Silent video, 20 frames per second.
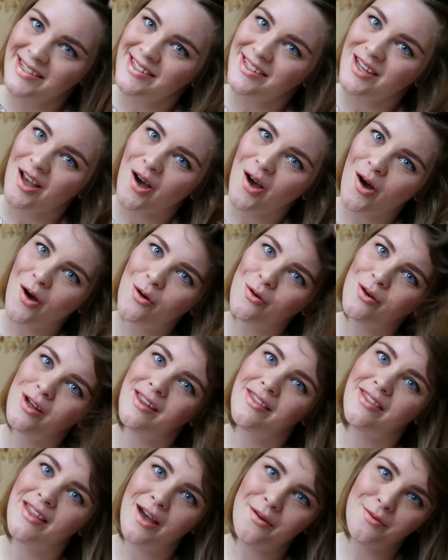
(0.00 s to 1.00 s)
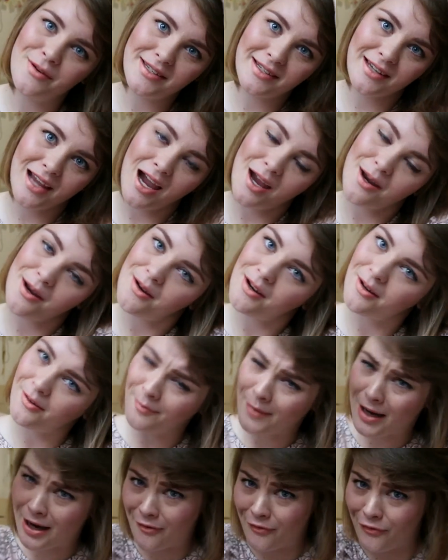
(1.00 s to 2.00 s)
So that was kind of
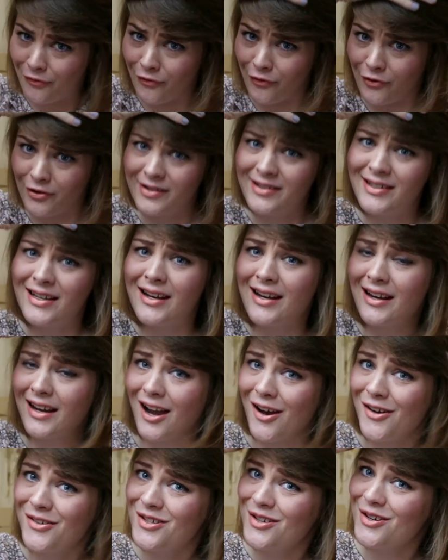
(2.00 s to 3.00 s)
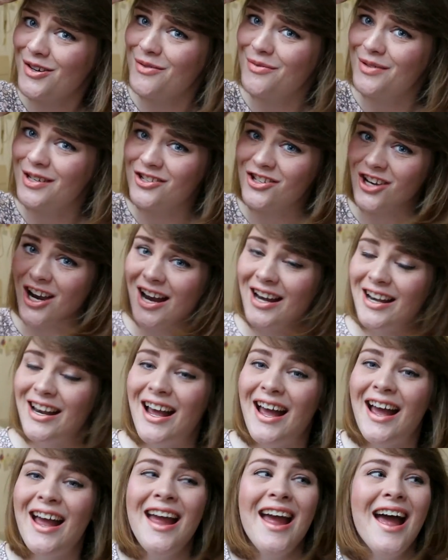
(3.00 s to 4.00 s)
my first encounter with
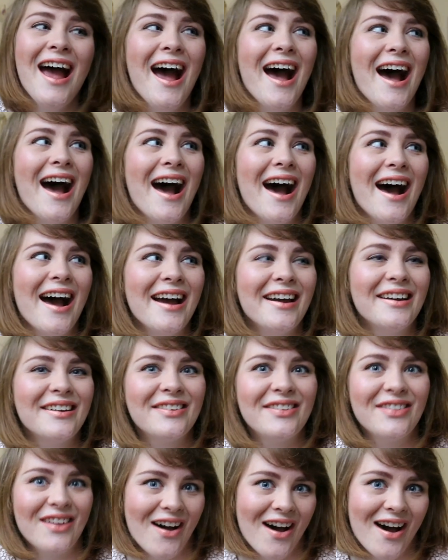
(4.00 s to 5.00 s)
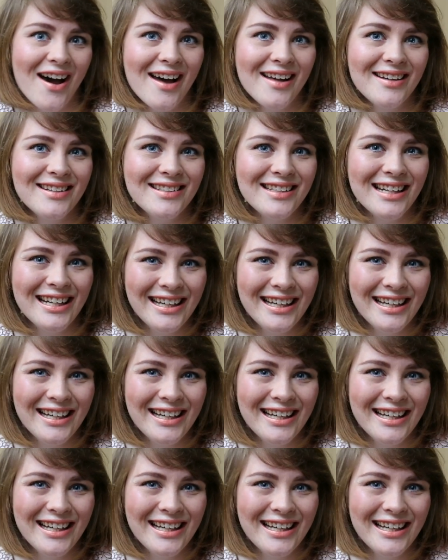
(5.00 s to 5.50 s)
China. I thought,